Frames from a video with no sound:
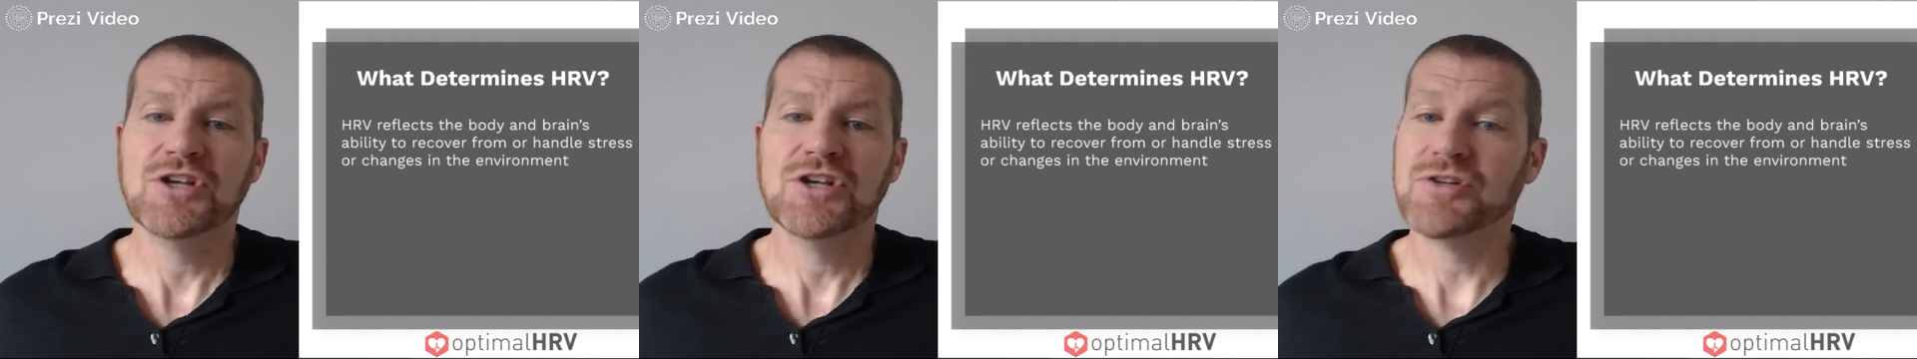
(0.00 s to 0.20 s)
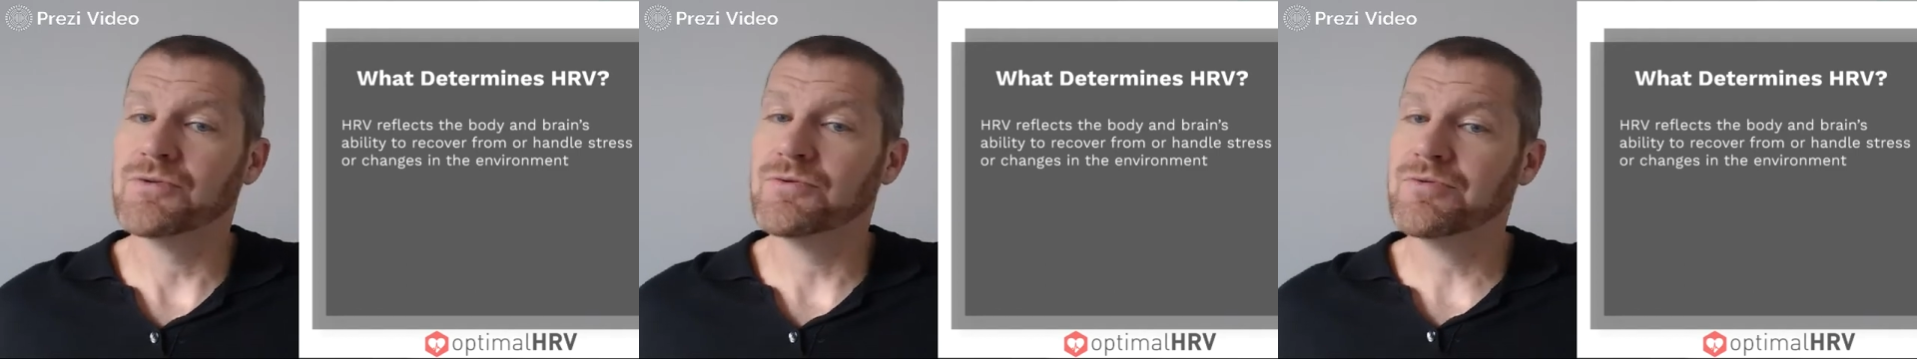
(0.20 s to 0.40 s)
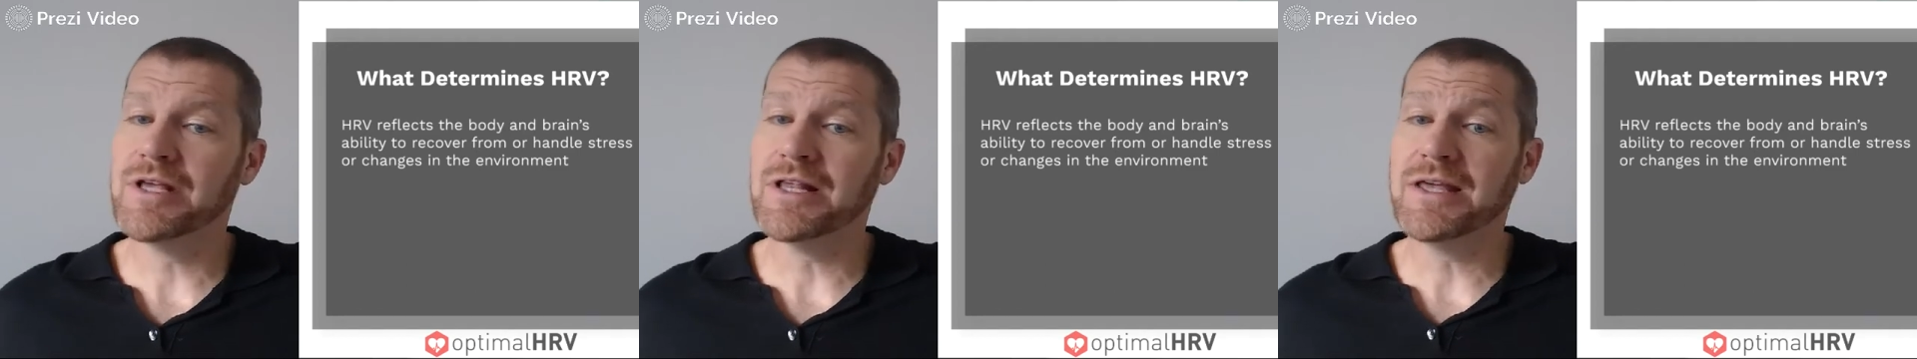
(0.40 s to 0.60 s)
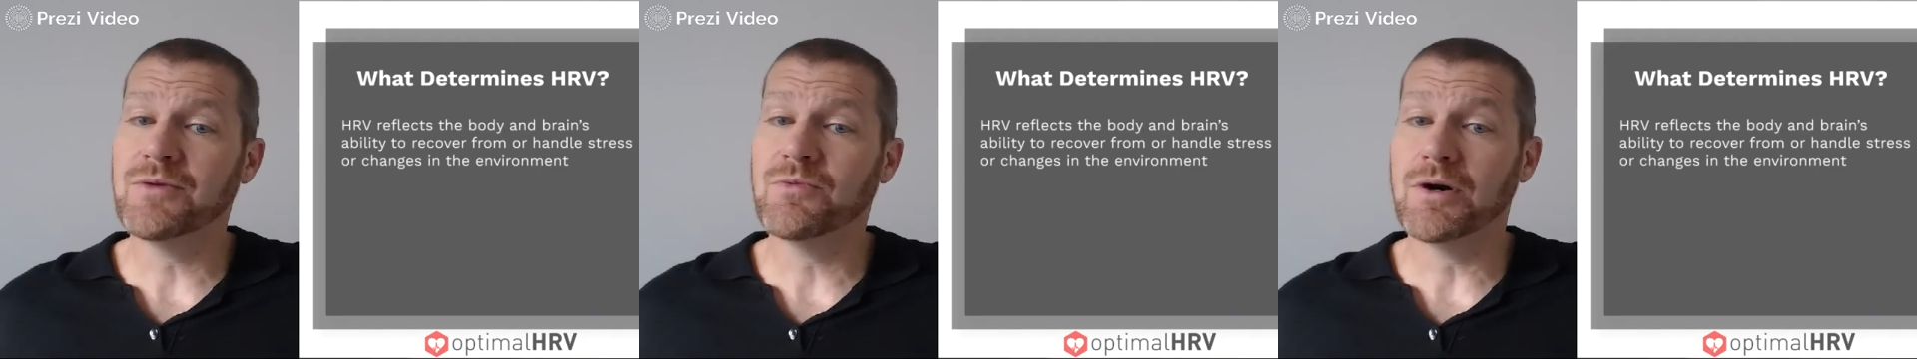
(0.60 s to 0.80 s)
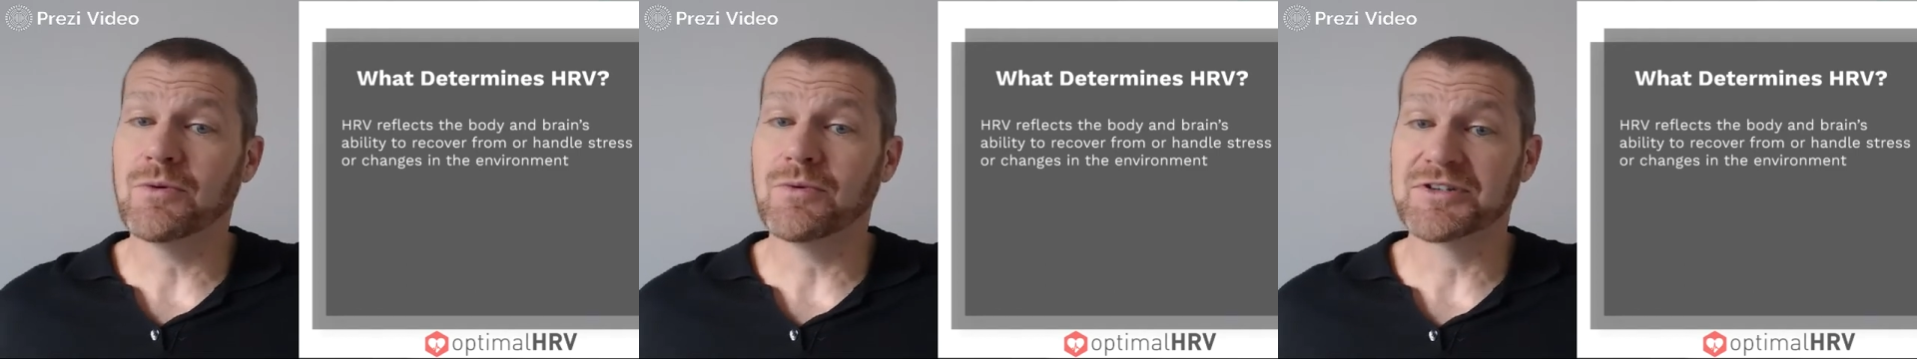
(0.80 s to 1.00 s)
So really
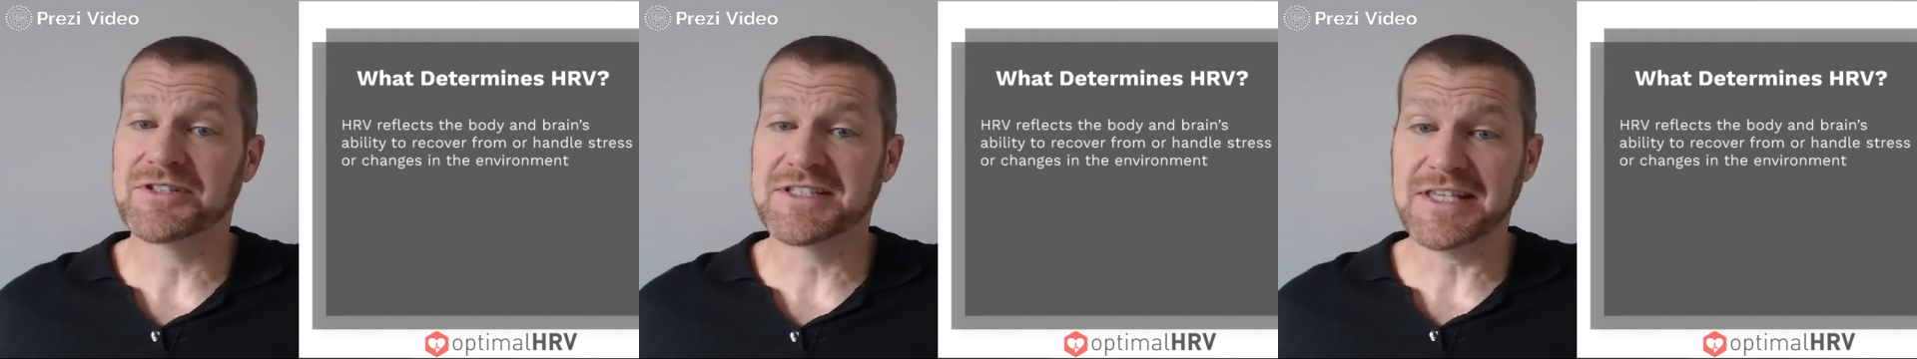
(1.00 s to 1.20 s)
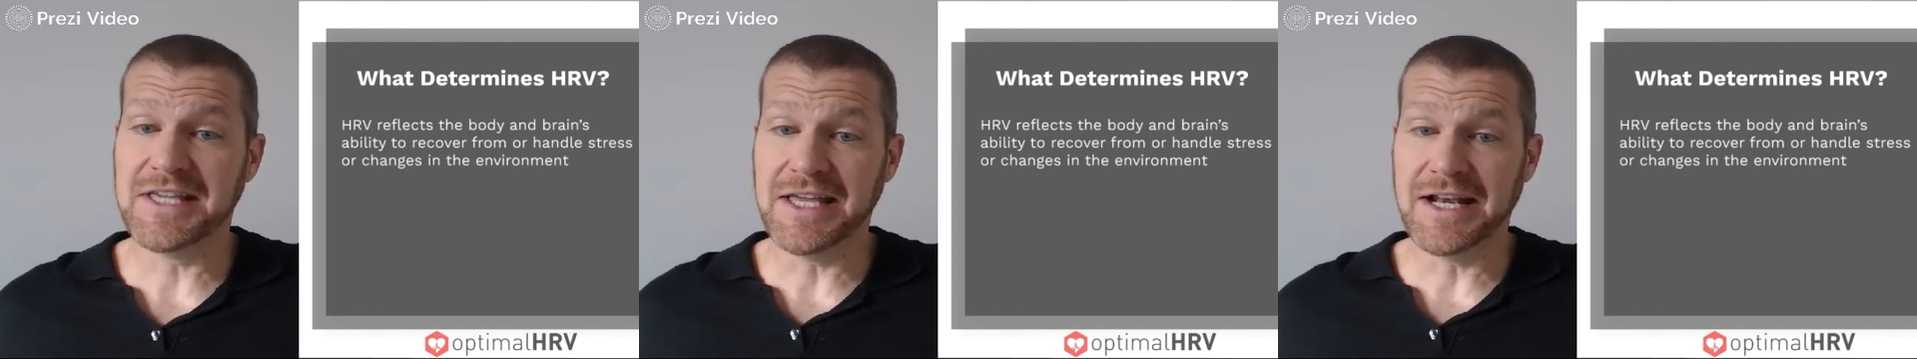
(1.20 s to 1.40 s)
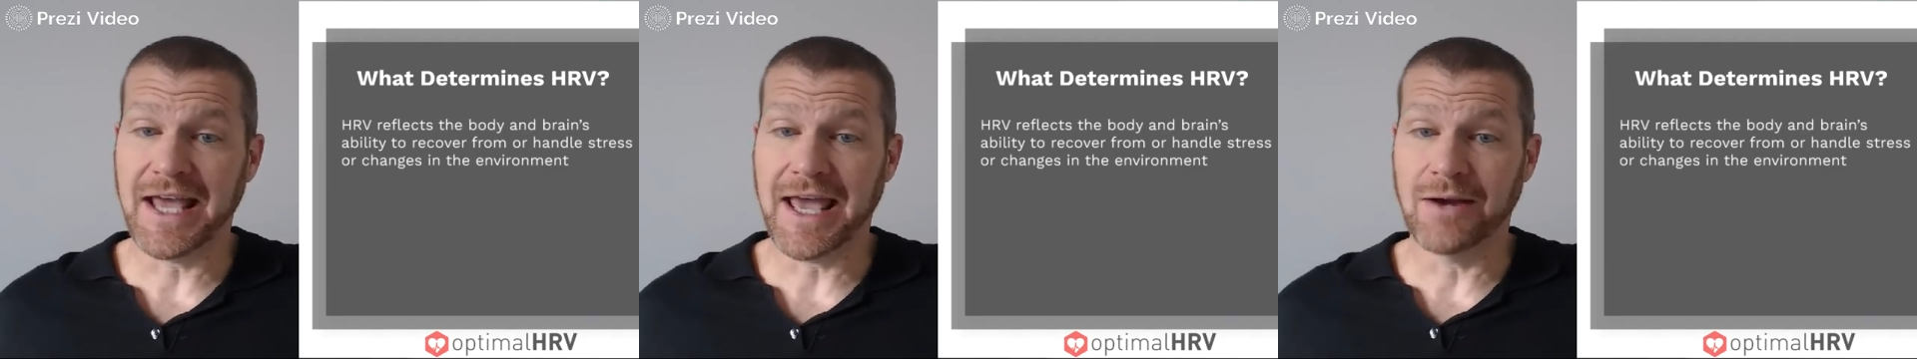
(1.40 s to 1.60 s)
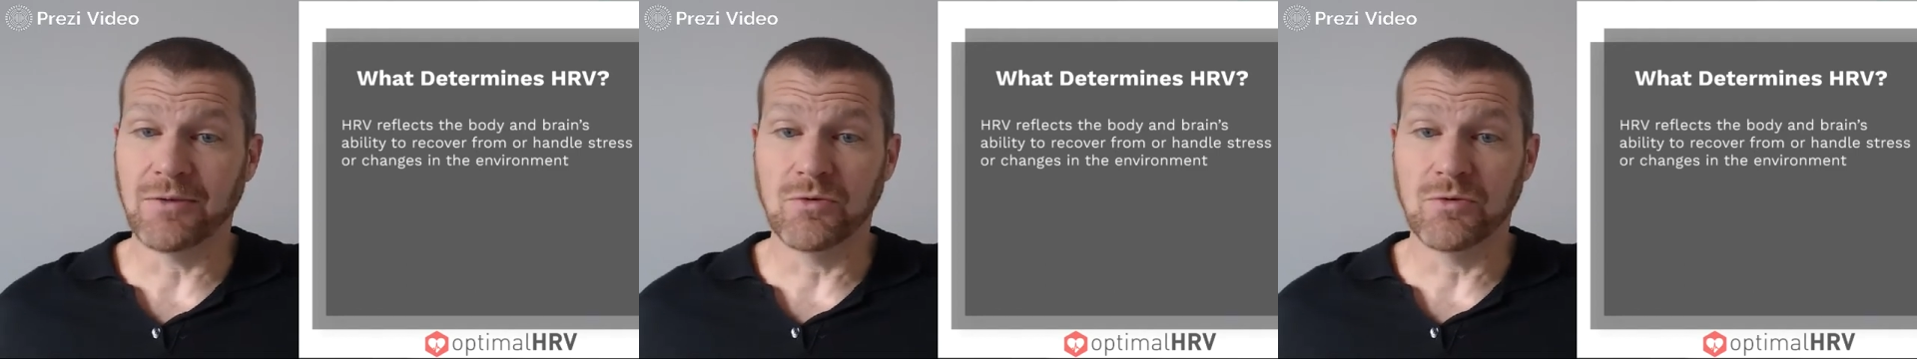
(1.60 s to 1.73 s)
what we're seeing at,